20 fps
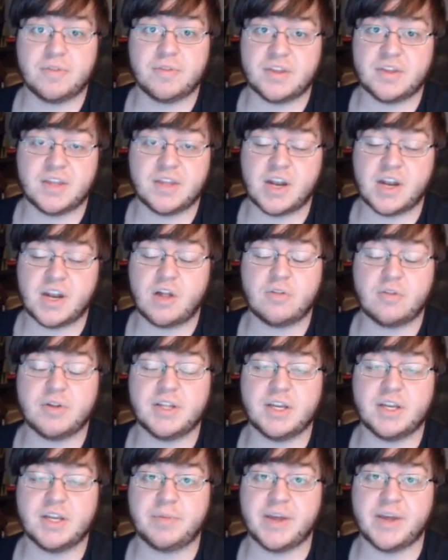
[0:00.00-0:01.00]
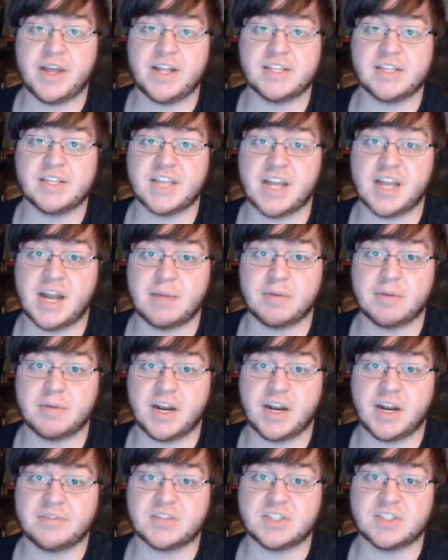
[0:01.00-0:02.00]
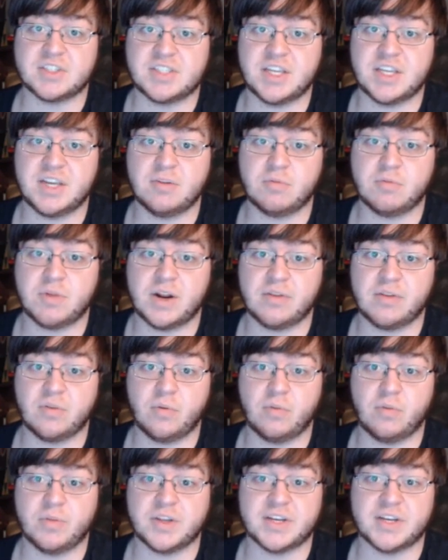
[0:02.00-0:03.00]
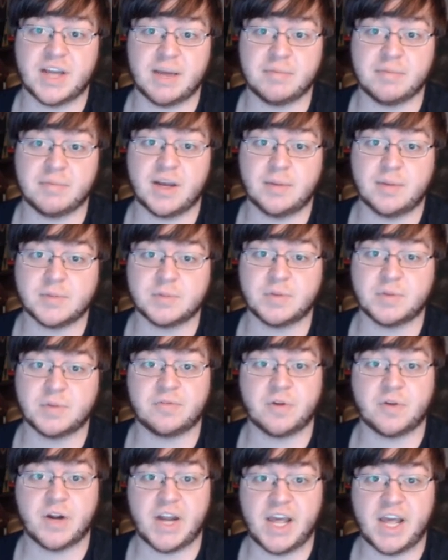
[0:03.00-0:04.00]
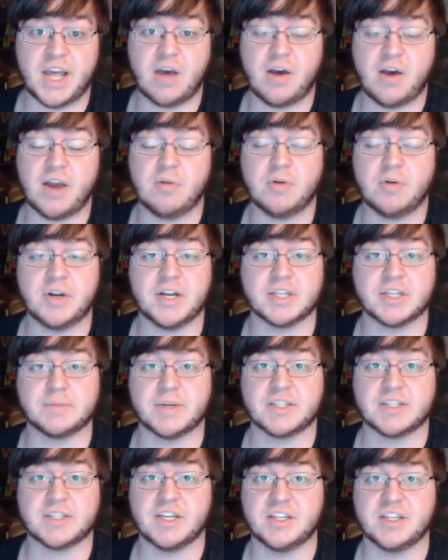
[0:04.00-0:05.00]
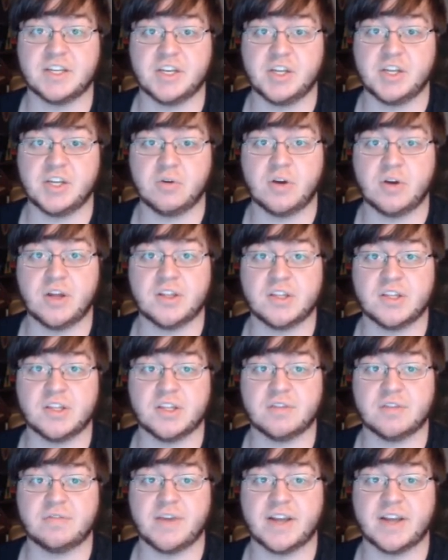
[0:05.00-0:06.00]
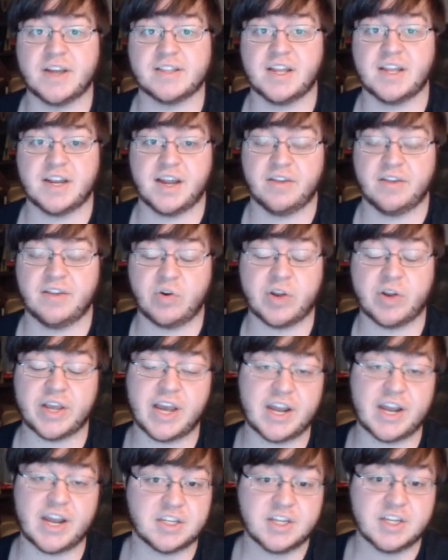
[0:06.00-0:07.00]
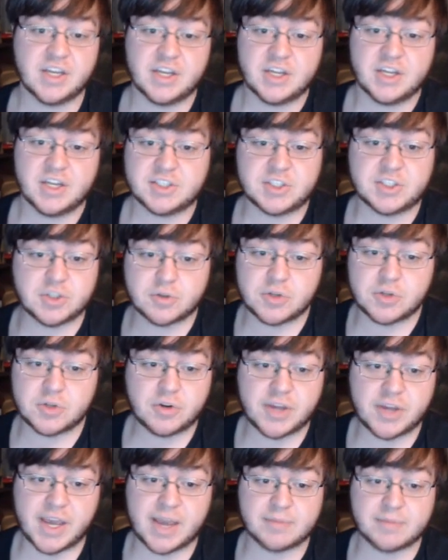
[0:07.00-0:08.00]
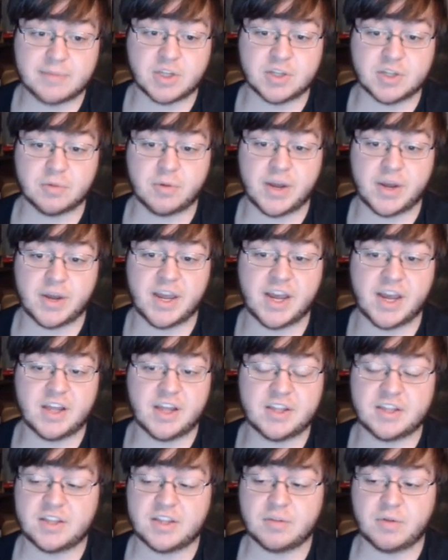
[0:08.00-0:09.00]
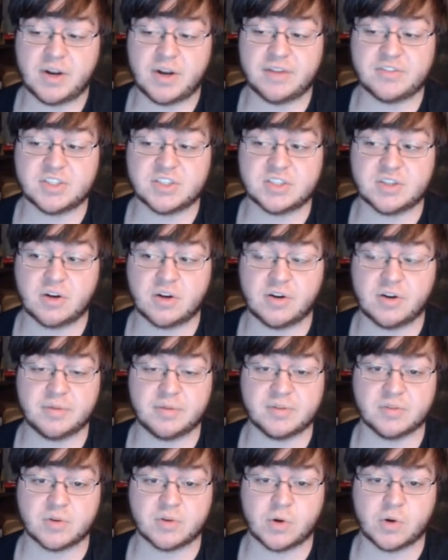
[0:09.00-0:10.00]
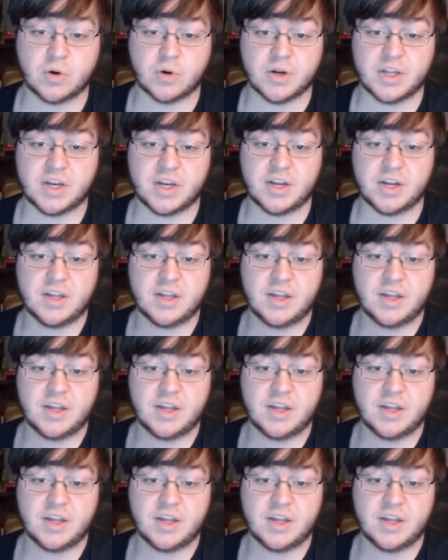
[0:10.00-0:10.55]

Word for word: It all really depends, and I'm going to have to see whenever the time comes. But for now, I wouldn't expect anything new other than the fact that I've already got two new games on the way, other than what I've just already recorded.